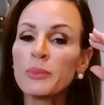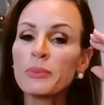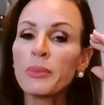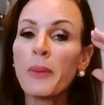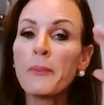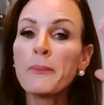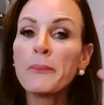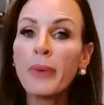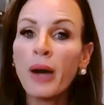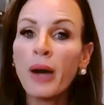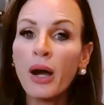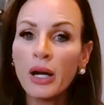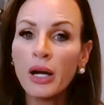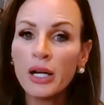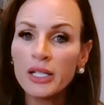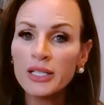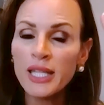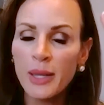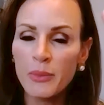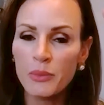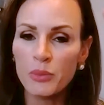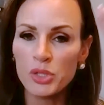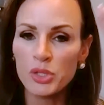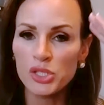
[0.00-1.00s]
we
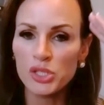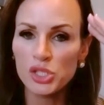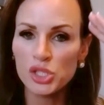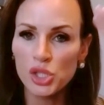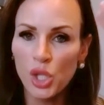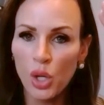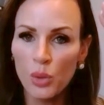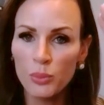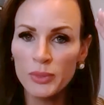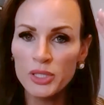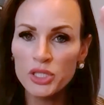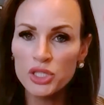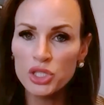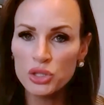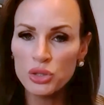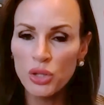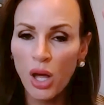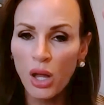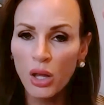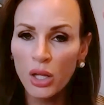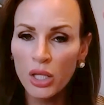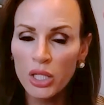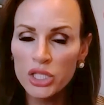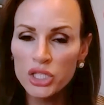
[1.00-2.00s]
bombard them with so much
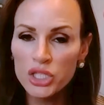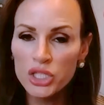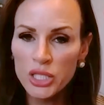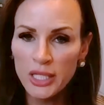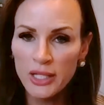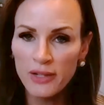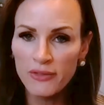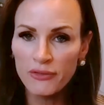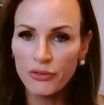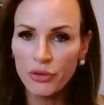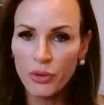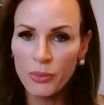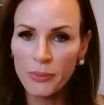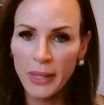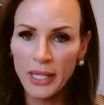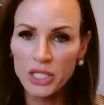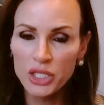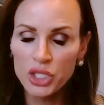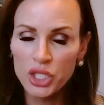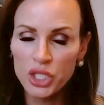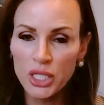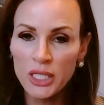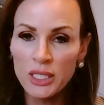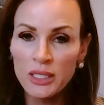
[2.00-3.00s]
knowledge and
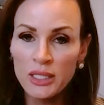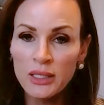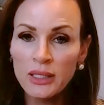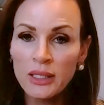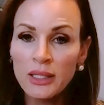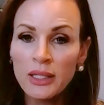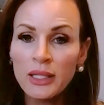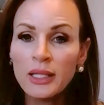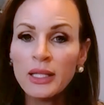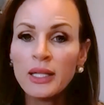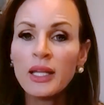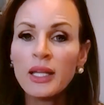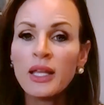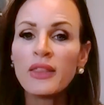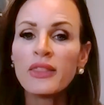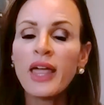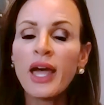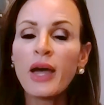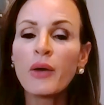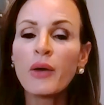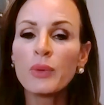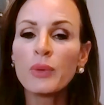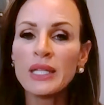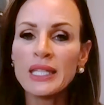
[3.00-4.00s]
information
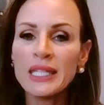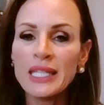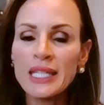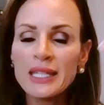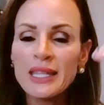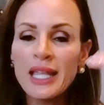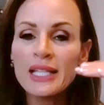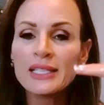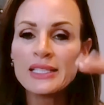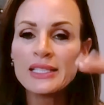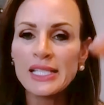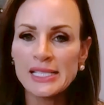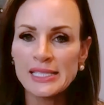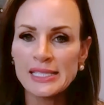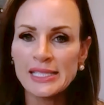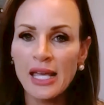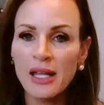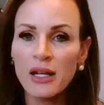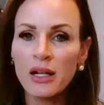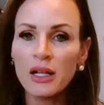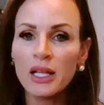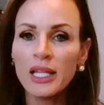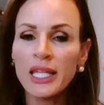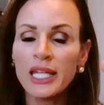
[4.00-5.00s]
that we need that to
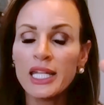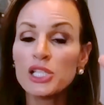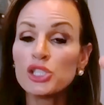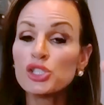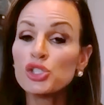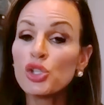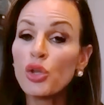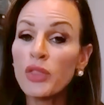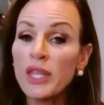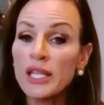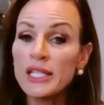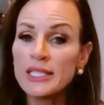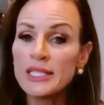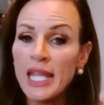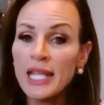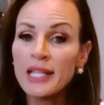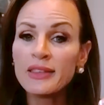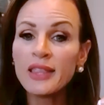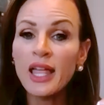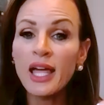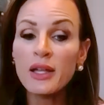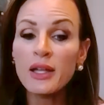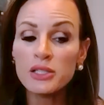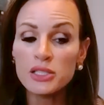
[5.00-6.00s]
settle in. And so they
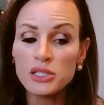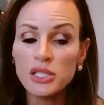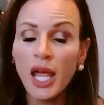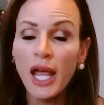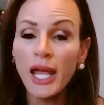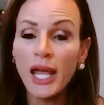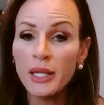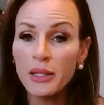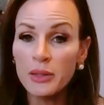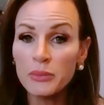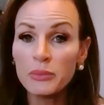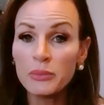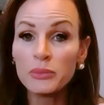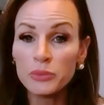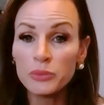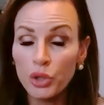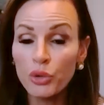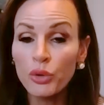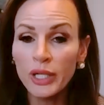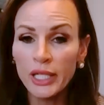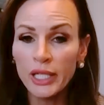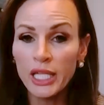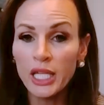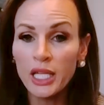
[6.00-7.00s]
take that tight
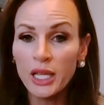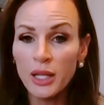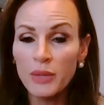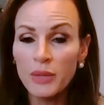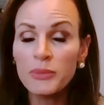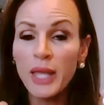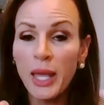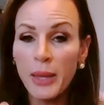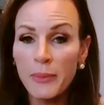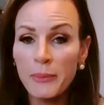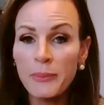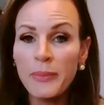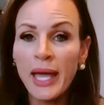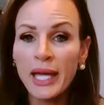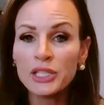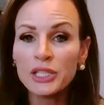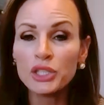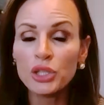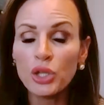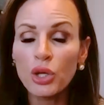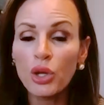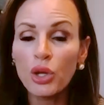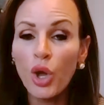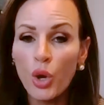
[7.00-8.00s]
curriculum, that
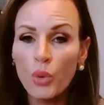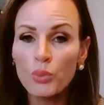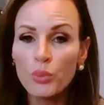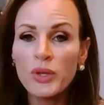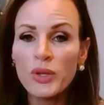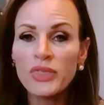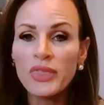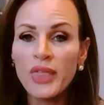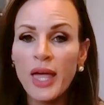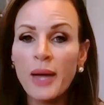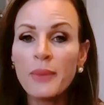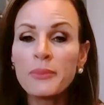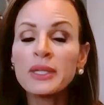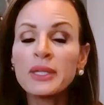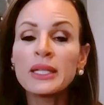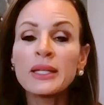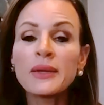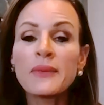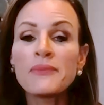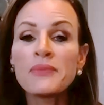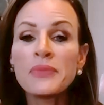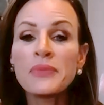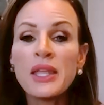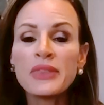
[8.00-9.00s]
manual home with them.
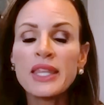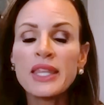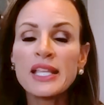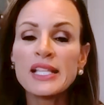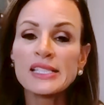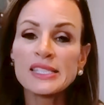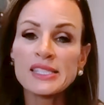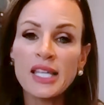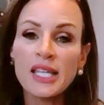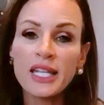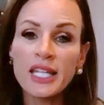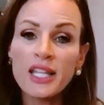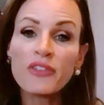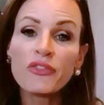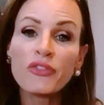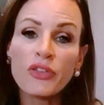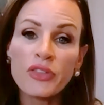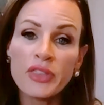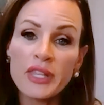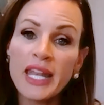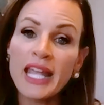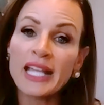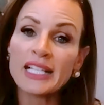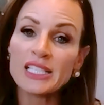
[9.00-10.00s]
They study it
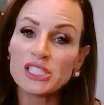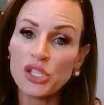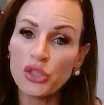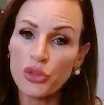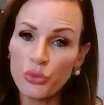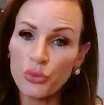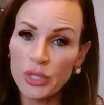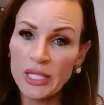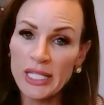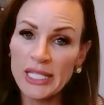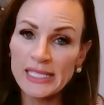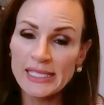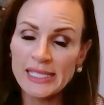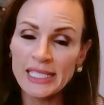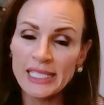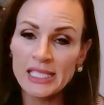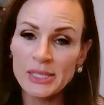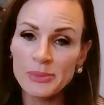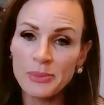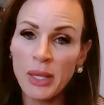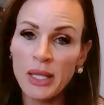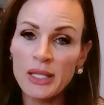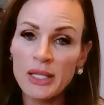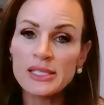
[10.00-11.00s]
for the next 3 to
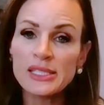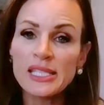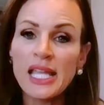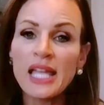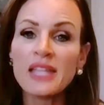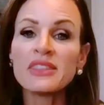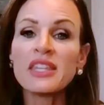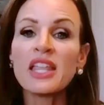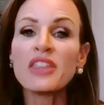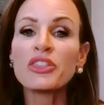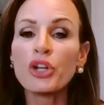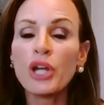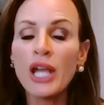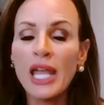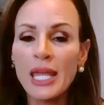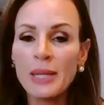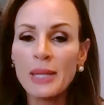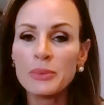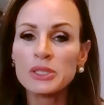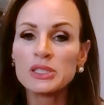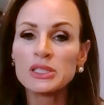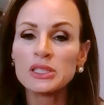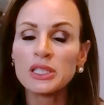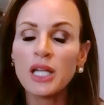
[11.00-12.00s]
6 months, and then they're
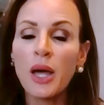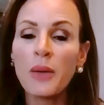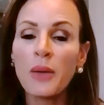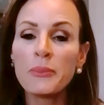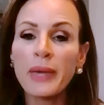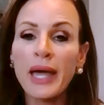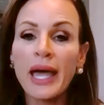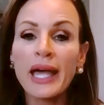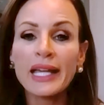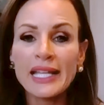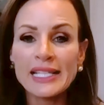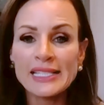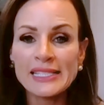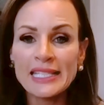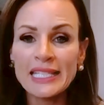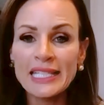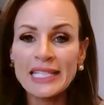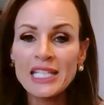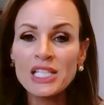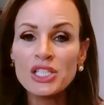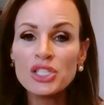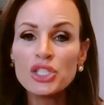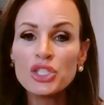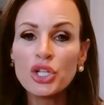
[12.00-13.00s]
able to come back as
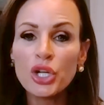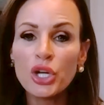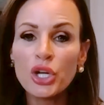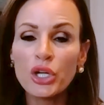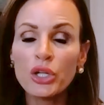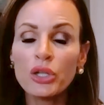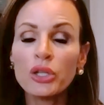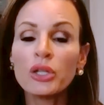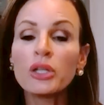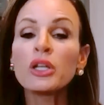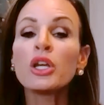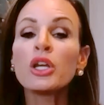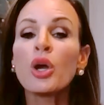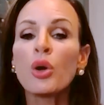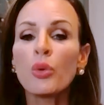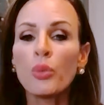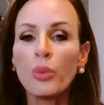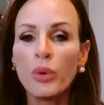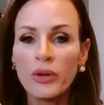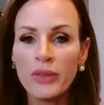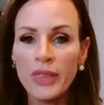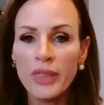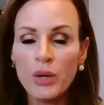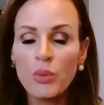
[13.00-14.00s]
an intern
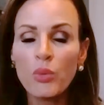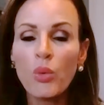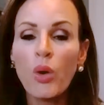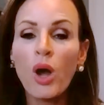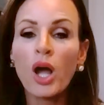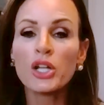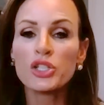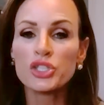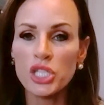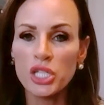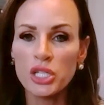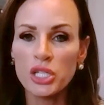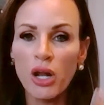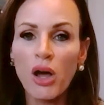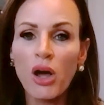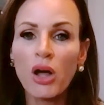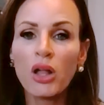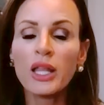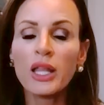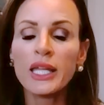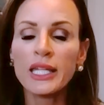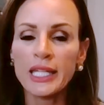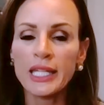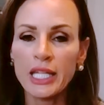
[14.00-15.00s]
where they watch it
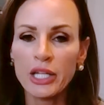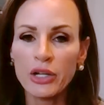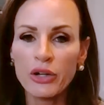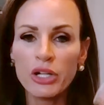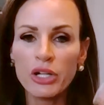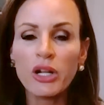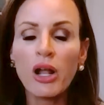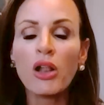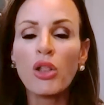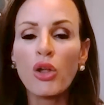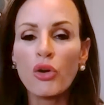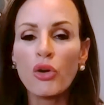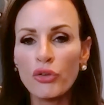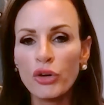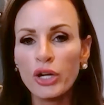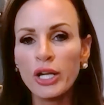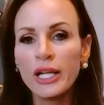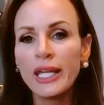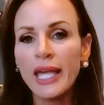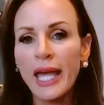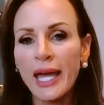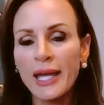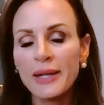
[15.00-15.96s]
all and hear it all over